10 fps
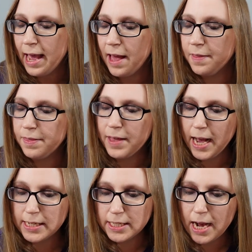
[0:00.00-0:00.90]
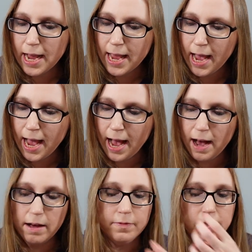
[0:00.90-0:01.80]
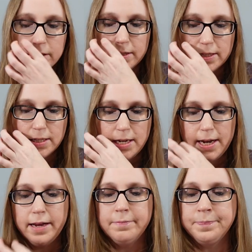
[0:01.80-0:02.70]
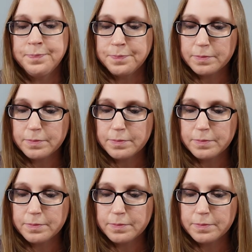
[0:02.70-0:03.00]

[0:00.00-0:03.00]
And that I have listed.